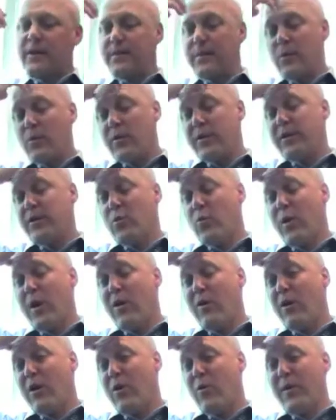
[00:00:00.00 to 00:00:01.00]
about, well, you know,
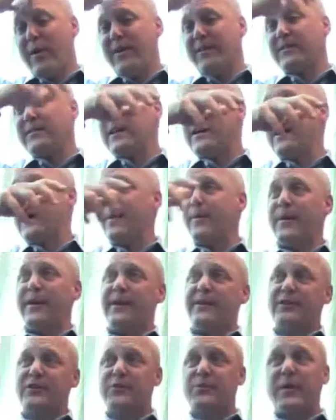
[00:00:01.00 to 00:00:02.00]
where are we in time
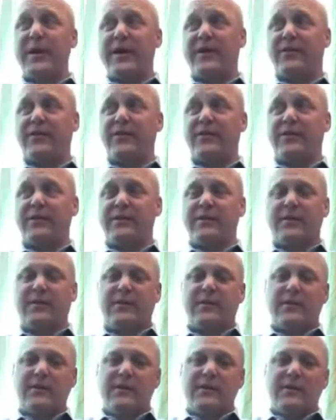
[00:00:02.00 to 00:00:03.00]
and in space?
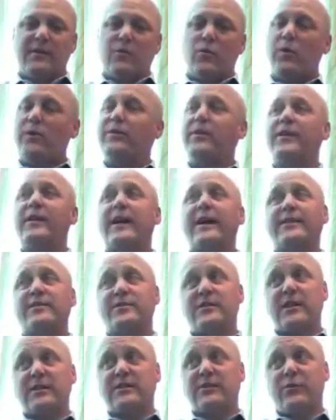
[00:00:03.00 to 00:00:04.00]
We're in the United
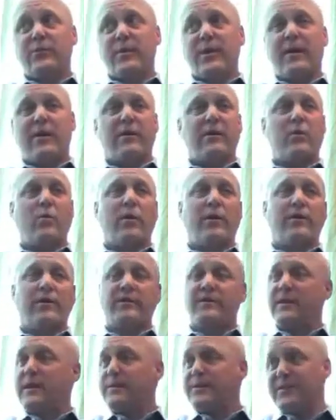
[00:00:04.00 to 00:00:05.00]
States of America. We're in
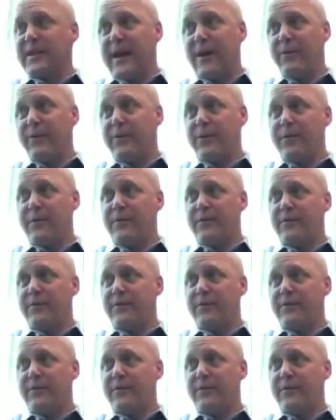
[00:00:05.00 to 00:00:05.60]
the Deep South.